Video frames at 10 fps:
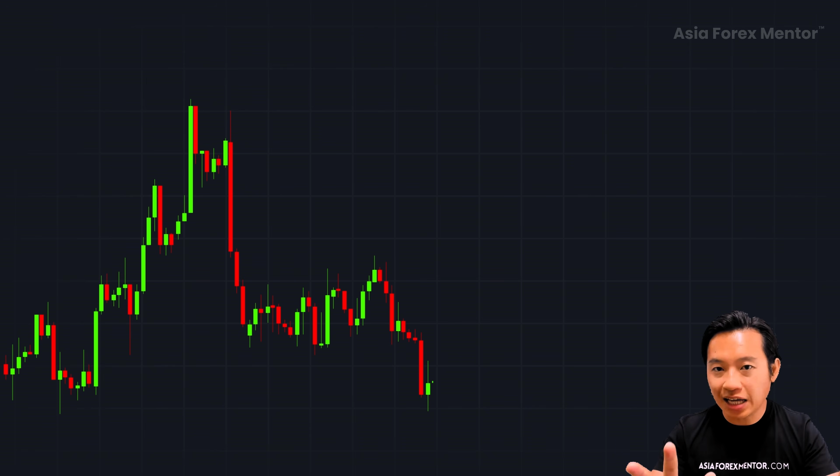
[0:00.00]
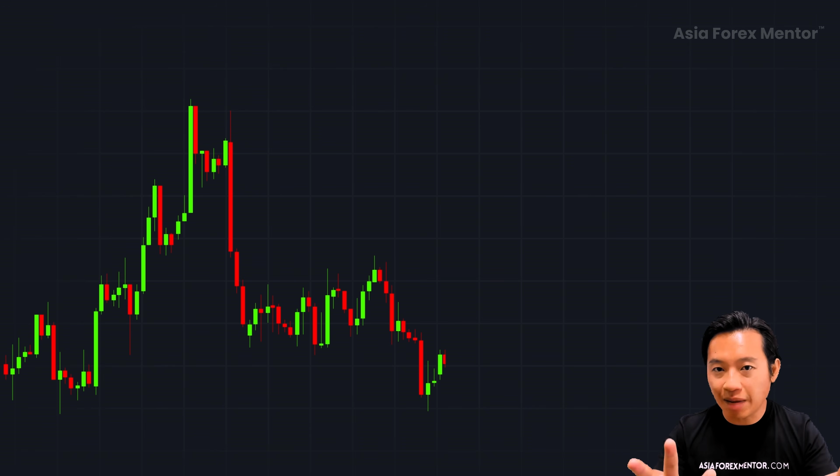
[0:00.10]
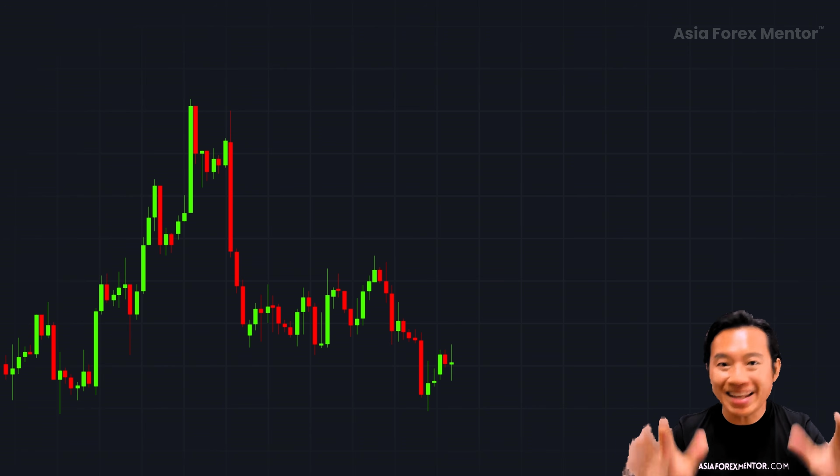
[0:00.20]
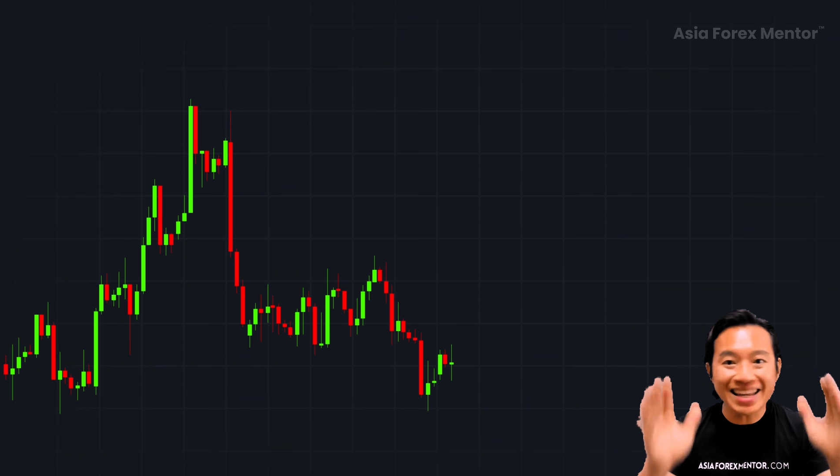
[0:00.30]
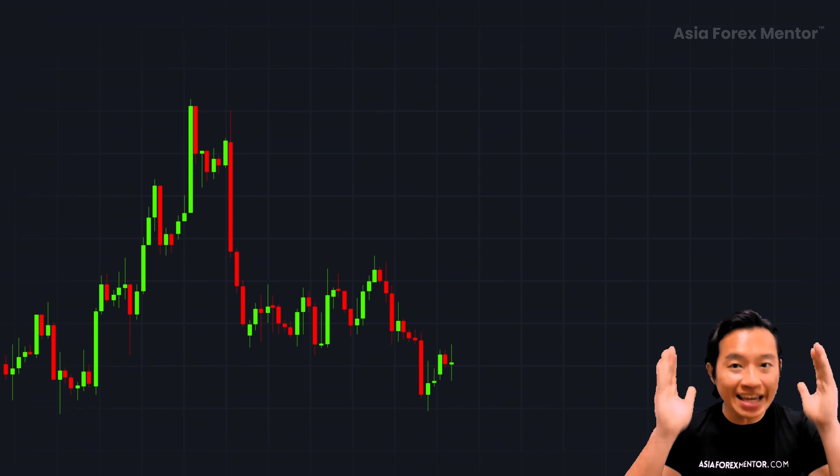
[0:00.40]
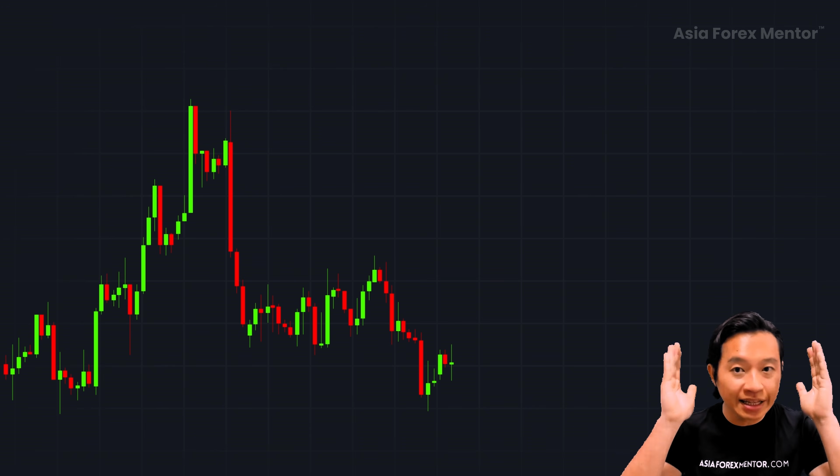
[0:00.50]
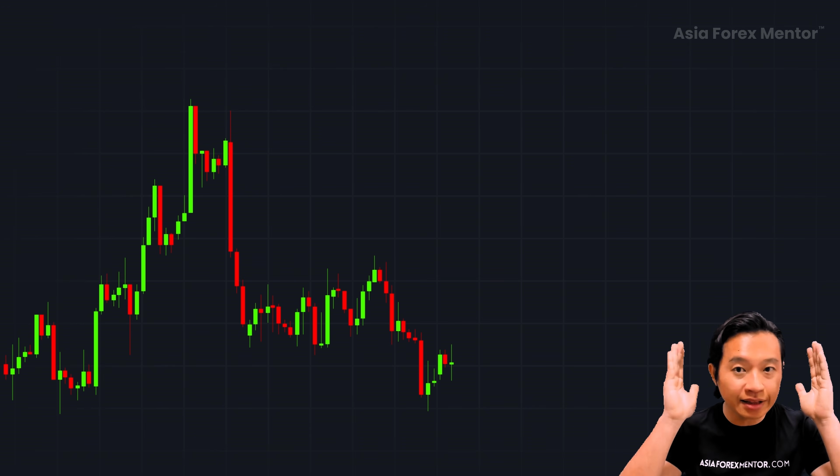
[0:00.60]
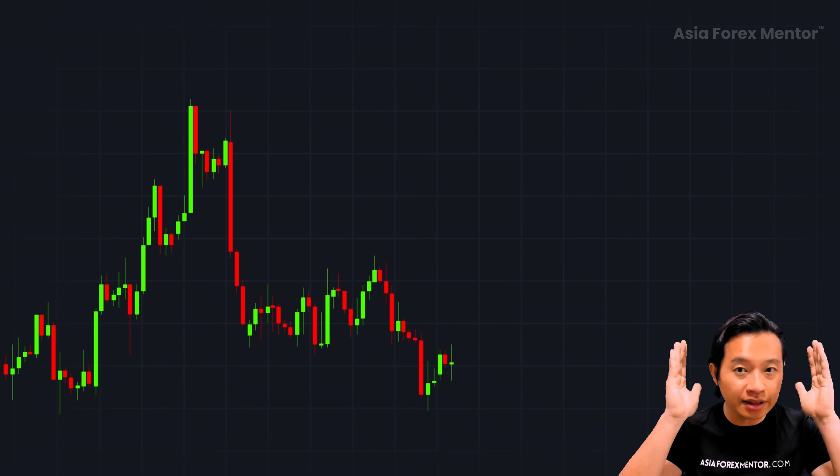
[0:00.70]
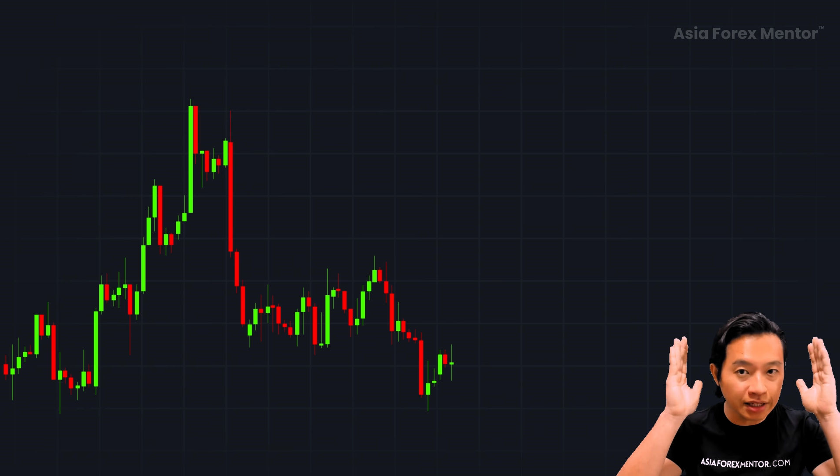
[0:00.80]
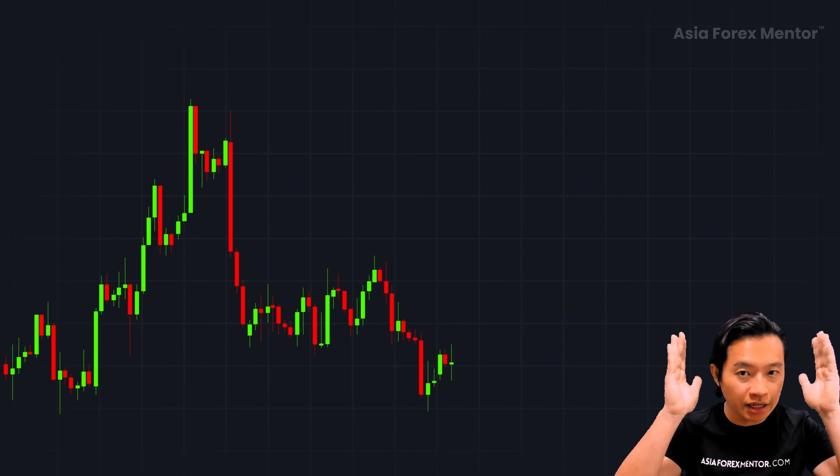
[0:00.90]
I mean,
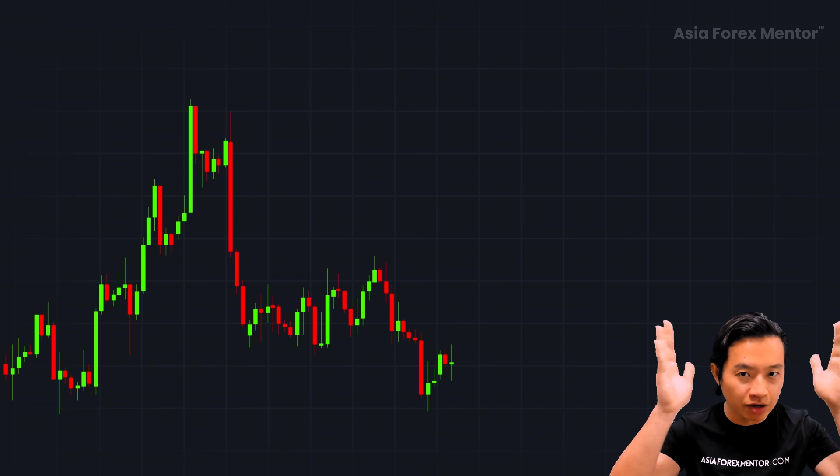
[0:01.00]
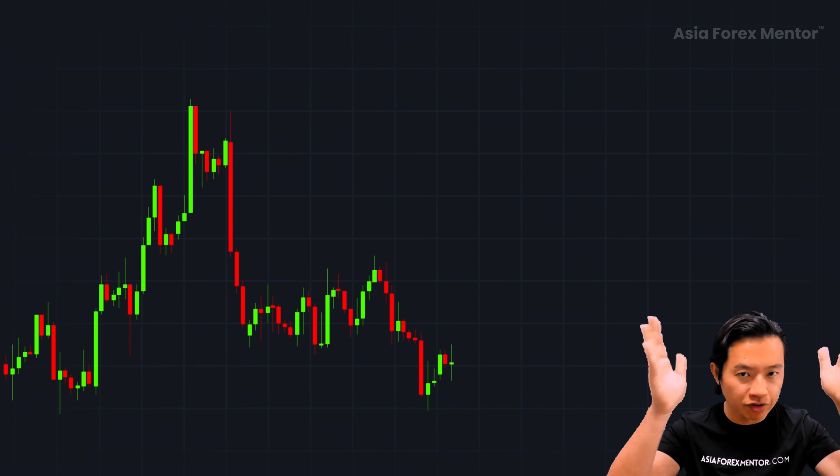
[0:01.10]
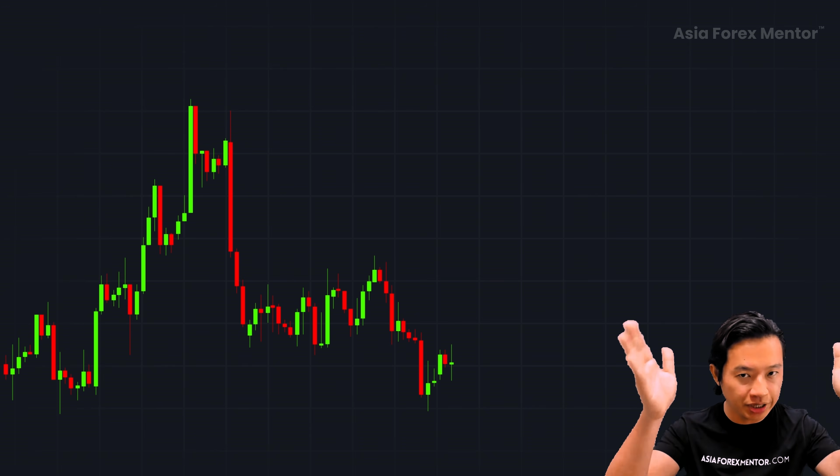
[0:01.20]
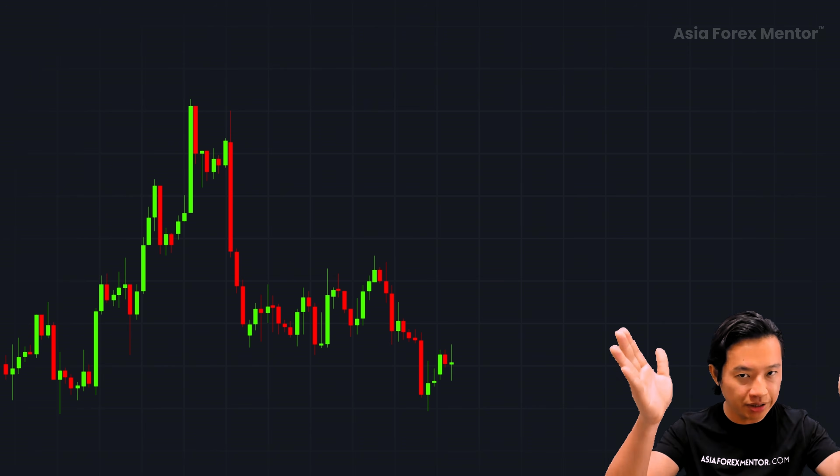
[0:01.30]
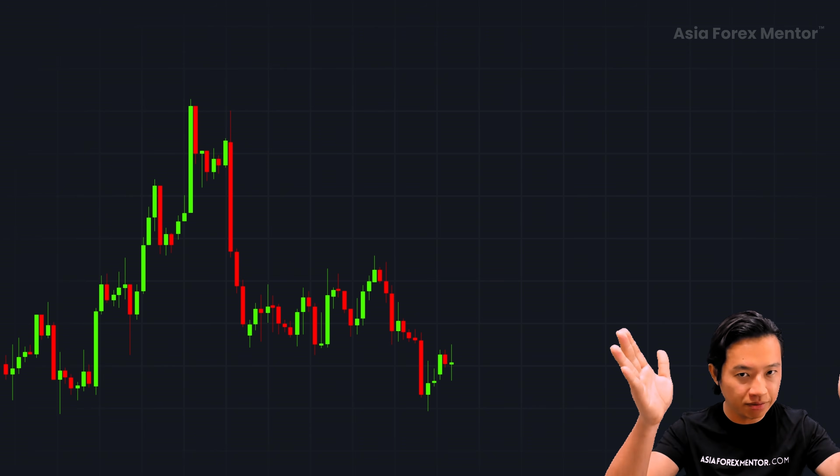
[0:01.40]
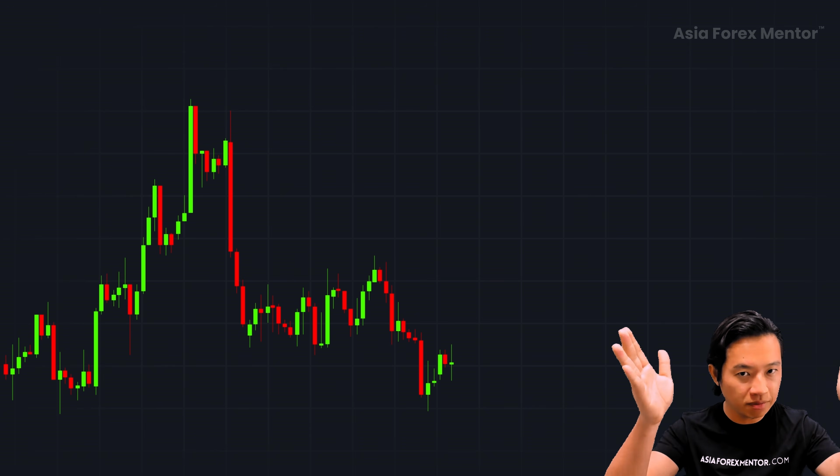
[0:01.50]
in theory,